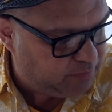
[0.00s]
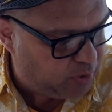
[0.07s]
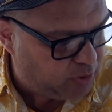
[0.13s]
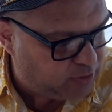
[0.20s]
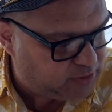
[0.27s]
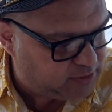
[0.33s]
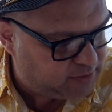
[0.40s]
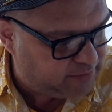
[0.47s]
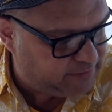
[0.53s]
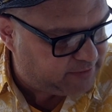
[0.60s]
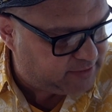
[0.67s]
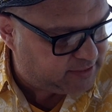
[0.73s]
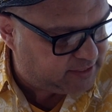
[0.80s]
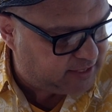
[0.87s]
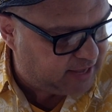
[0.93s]
part
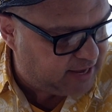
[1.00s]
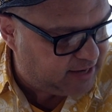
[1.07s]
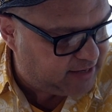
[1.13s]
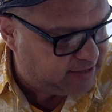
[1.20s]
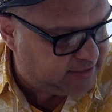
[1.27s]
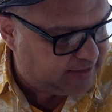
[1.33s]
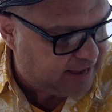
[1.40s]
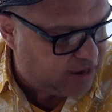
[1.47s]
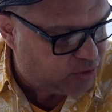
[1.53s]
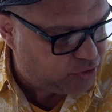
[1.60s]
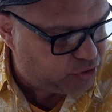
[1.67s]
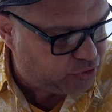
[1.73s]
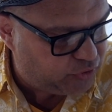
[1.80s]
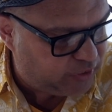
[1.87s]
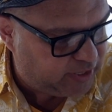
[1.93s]
sophisticated
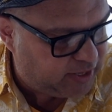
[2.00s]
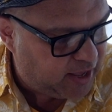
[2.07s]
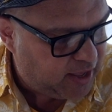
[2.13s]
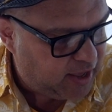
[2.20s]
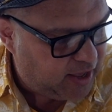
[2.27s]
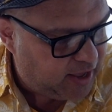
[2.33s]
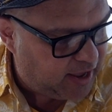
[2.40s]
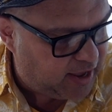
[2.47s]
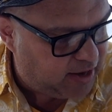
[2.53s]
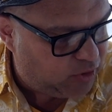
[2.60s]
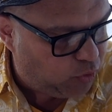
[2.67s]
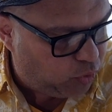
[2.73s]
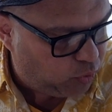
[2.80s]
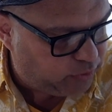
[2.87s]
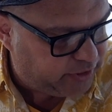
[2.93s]
lounge drink,
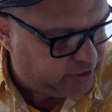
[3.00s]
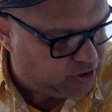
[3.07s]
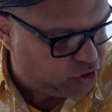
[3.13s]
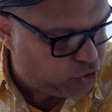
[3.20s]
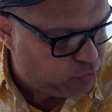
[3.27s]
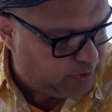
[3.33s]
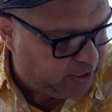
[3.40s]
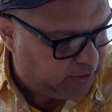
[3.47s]
and wholly Cuban.